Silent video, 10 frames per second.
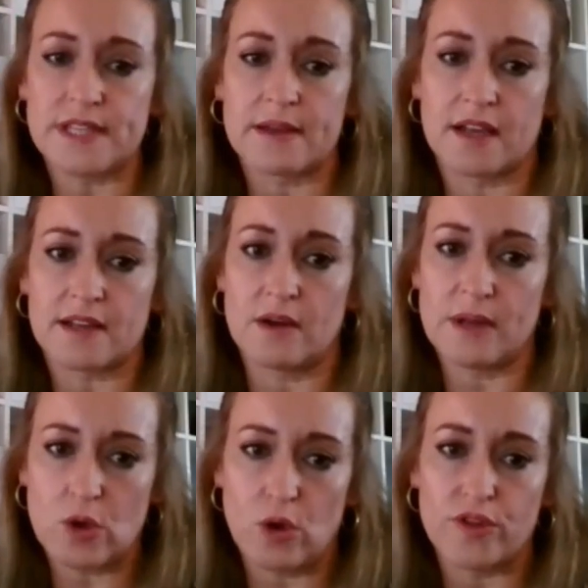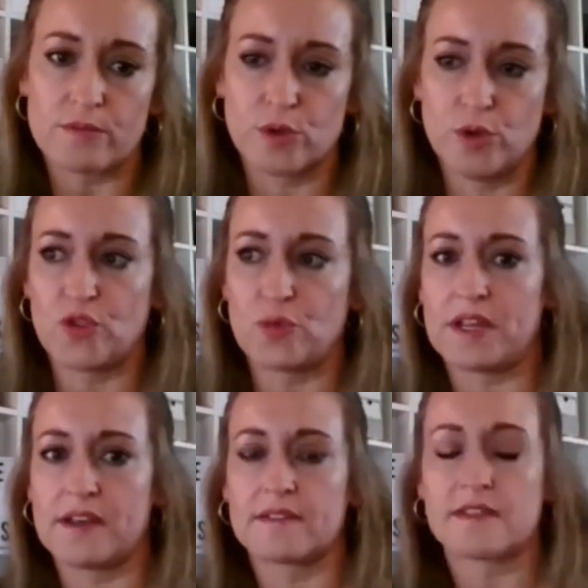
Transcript: and we call them rules because